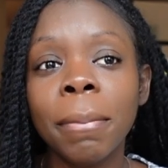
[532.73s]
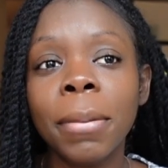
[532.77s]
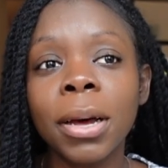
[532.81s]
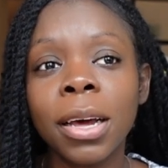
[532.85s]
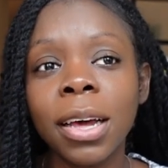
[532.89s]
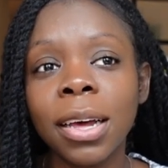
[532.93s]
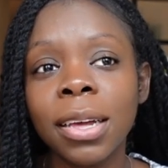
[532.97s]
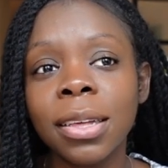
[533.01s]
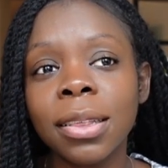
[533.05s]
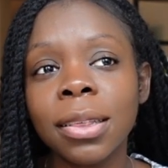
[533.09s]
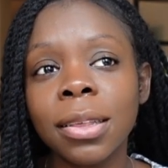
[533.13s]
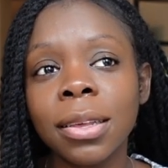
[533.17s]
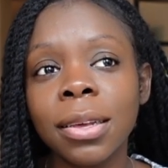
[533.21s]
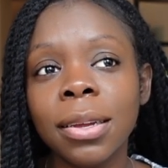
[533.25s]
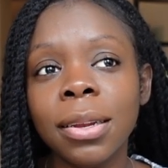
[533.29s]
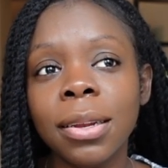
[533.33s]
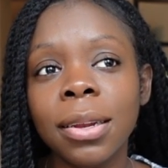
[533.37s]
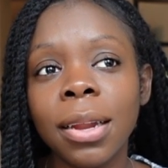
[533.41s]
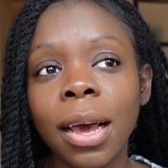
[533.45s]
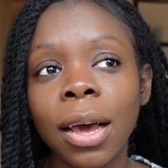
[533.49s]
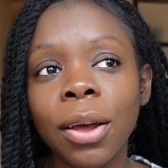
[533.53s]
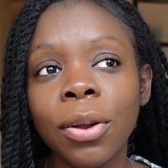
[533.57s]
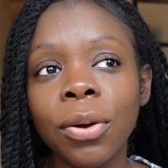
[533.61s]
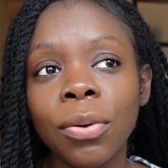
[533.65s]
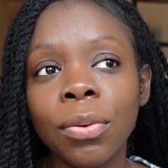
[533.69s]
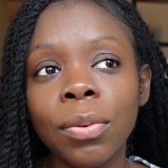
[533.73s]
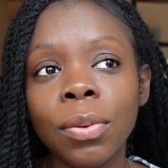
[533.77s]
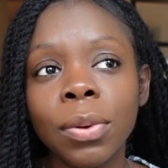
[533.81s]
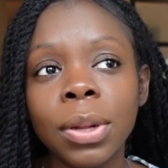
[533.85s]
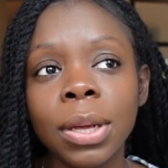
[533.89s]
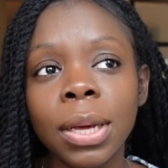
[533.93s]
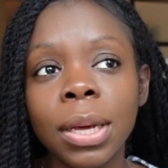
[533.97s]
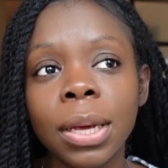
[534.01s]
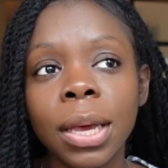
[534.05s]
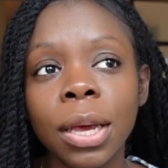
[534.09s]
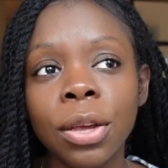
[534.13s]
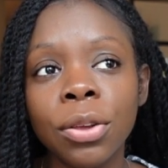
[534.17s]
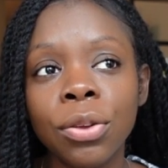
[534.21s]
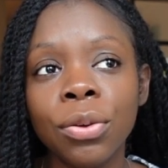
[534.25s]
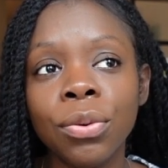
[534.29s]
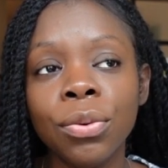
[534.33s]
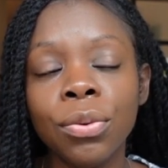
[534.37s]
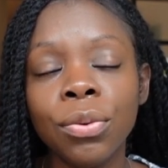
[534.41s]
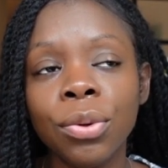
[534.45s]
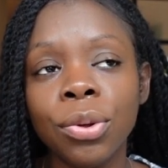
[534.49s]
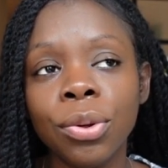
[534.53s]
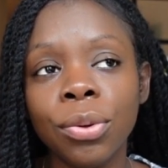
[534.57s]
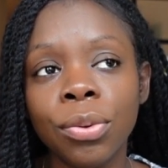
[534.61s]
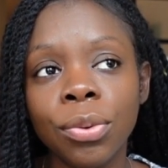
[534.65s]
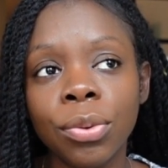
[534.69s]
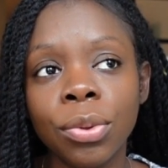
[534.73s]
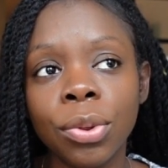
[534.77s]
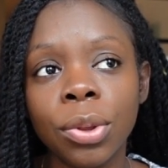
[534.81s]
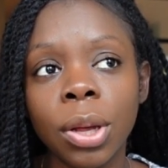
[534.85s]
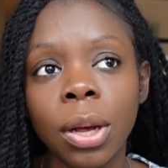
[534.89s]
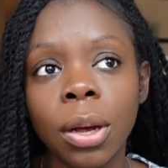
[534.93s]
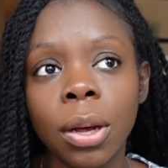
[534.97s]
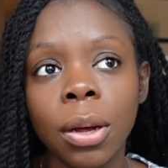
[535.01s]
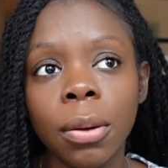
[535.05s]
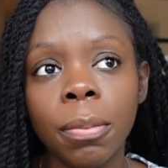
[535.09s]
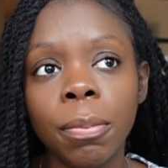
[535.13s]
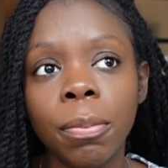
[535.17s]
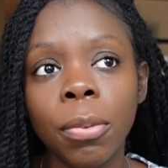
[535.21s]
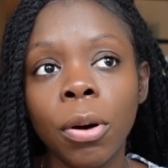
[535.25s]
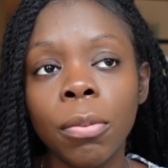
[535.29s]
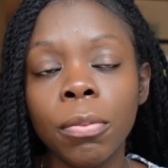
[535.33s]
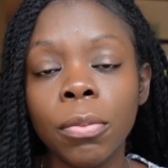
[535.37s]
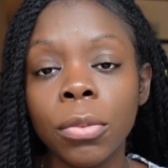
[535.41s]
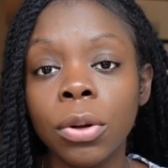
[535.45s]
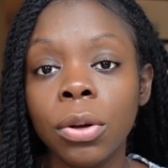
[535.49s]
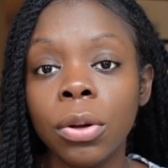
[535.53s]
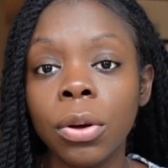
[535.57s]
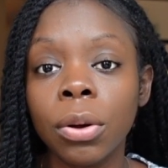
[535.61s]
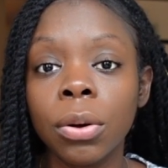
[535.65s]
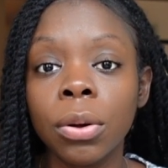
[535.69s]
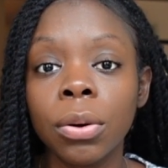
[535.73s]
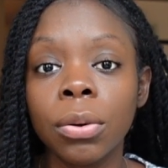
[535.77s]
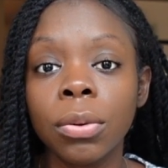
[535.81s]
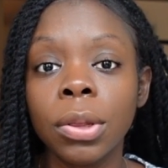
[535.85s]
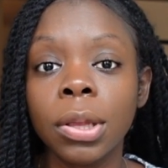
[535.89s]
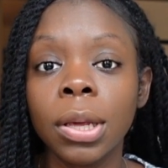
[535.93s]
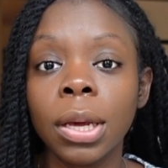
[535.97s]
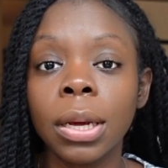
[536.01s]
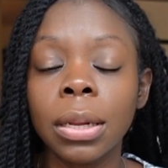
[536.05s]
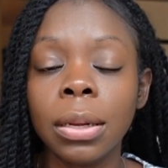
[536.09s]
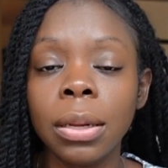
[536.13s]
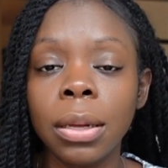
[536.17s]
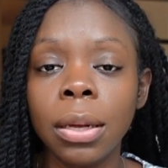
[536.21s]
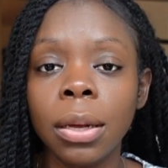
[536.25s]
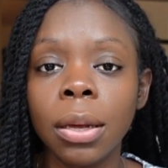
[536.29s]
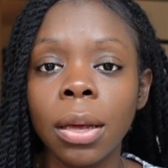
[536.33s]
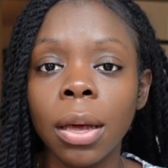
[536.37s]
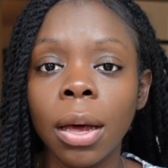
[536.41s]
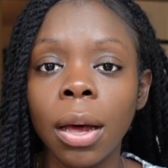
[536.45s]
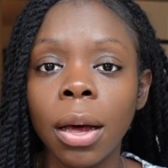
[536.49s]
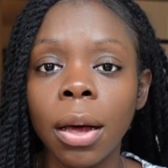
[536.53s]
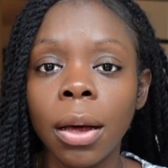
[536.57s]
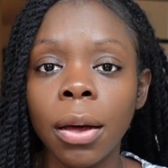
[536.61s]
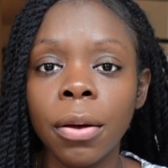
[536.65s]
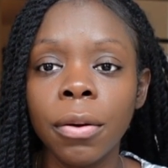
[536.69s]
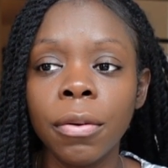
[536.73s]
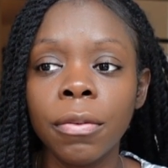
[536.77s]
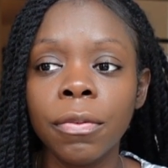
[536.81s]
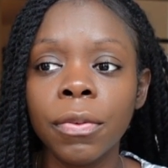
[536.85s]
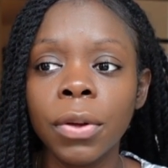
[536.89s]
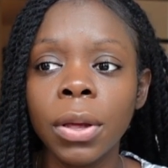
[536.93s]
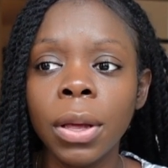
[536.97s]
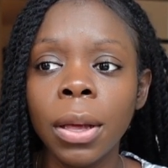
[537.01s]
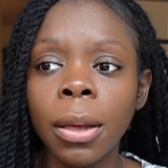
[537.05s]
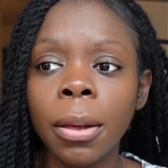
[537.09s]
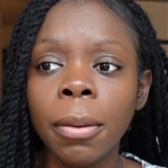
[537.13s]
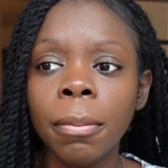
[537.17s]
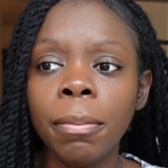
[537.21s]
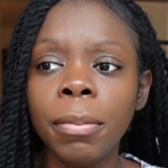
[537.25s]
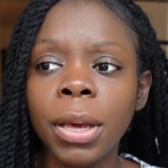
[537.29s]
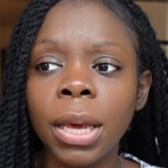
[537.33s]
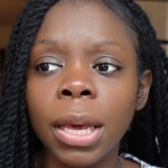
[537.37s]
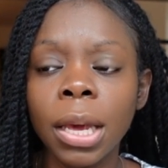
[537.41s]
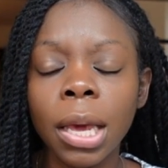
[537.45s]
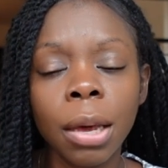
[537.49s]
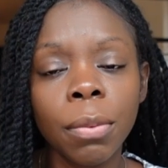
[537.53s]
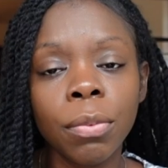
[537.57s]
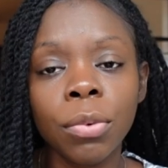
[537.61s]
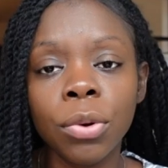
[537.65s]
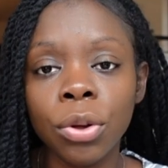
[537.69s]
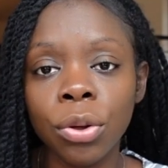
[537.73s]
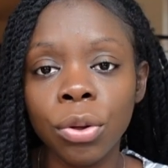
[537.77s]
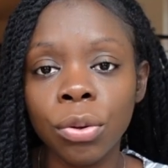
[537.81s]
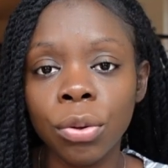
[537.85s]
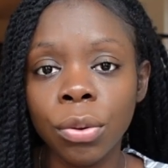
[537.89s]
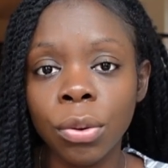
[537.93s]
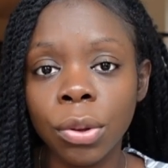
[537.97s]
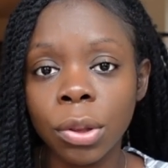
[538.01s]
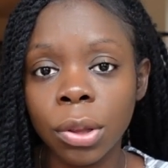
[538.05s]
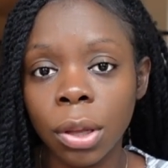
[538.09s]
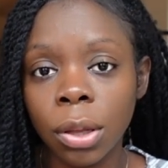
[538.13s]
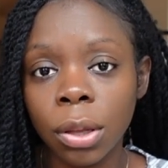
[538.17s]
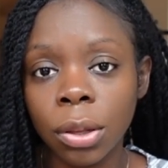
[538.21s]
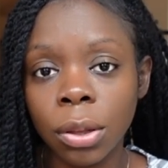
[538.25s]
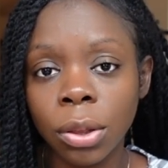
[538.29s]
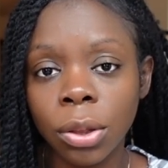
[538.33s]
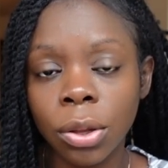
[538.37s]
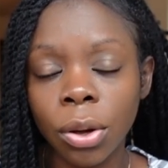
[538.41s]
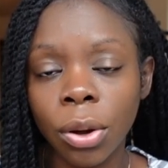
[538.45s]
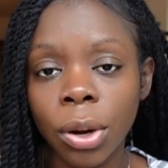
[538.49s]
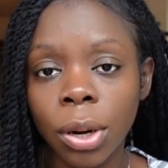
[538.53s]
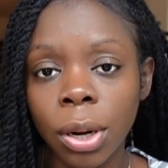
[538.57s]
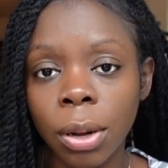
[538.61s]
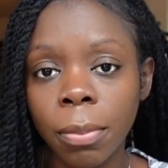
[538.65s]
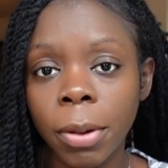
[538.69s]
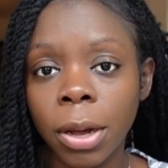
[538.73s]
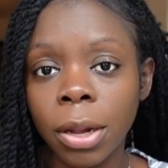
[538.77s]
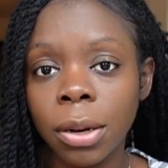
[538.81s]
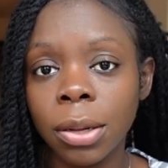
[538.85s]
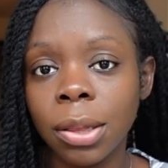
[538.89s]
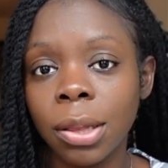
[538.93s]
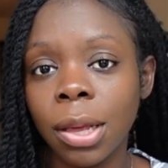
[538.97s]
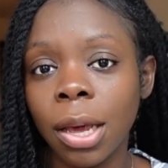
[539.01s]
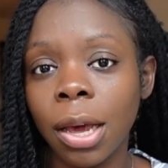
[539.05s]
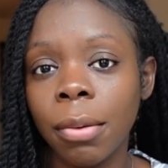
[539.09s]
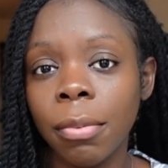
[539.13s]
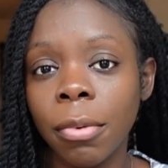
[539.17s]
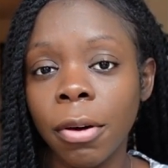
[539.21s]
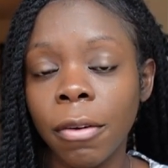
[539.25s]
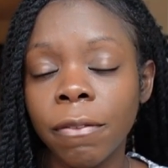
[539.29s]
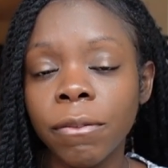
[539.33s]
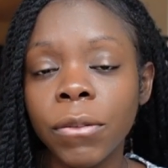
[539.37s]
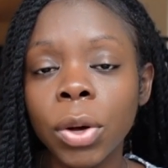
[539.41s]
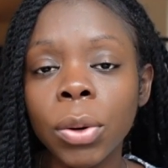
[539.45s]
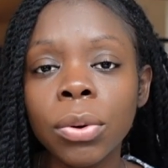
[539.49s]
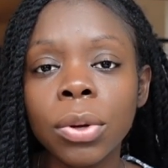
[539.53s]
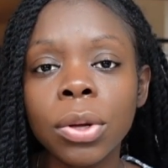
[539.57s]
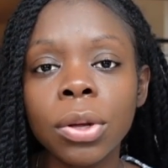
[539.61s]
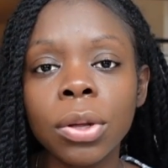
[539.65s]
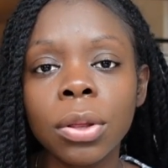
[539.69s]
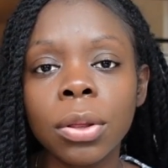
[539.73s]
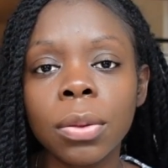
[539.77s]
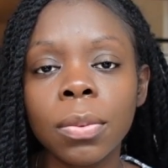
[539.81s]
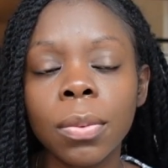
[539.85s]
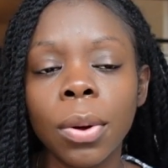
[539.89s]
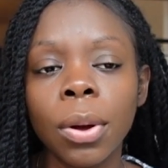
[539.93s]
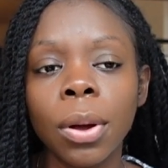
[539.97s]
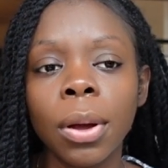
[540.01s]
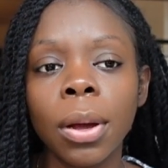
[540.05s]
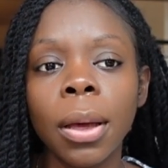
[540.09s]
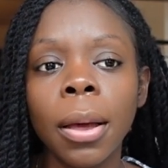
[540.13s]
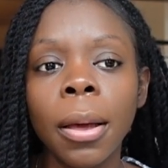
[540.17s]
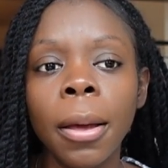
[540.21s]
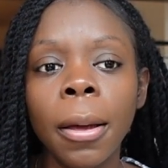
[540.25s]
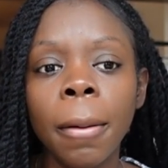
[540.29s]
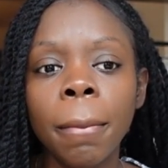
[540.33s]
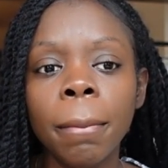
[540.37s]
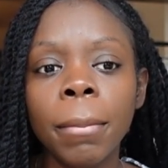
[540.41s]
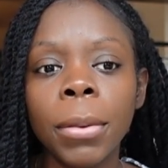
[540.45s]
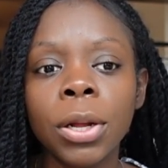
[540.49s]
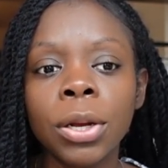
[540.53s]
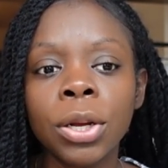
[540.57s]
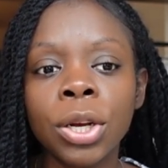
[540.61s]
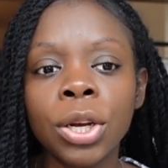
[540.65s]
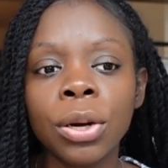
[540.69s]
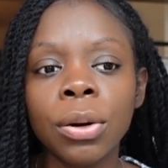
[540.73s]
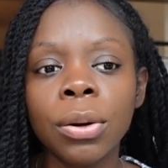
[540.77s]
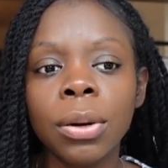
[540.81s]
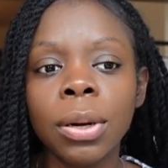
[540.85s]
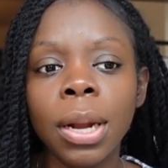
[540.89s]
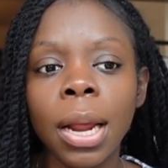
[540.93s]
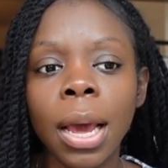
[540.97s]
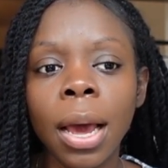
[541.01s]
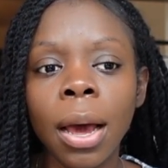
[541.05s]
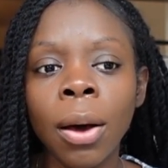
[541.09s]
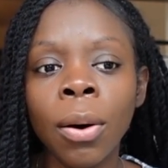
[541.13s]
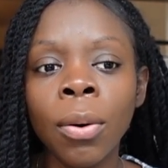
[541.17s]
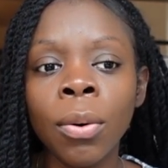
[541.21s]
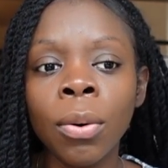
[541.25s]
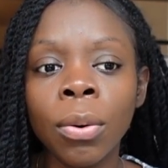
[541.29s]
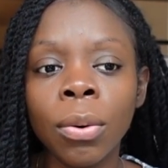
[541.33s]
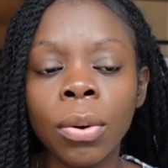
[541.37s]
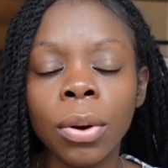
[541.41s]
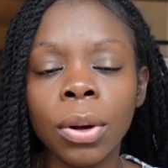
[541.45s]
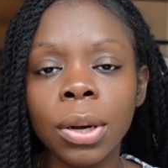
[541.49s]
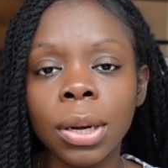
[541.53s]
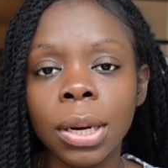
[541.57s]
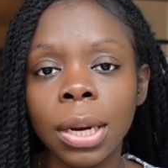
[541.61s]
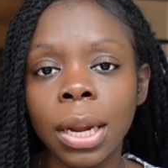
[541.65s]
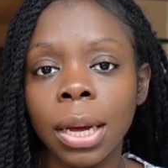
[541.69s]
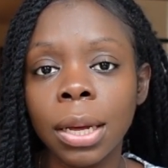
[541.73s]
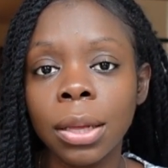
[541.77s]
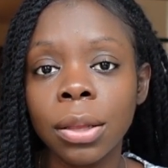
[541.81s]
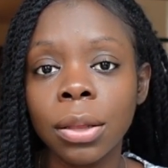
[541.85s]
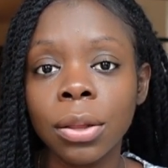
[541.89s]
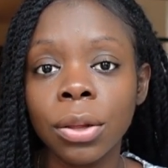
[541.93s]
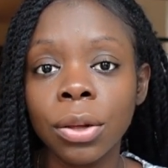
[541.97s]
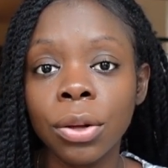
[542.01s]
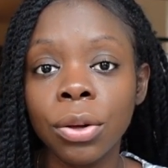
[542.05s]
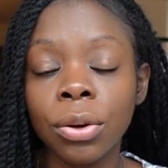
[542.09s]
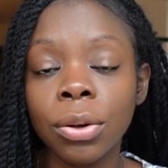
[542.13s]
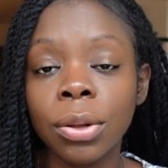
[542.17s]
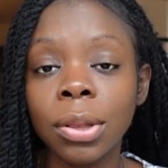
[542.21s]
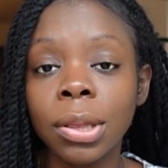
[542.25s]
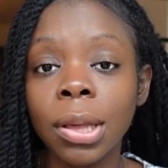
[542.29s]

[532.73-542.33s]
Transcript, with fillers: because not only can you use use the Pomodoro technique of being able to use a certain amount of time of focus work, but you're now organizing your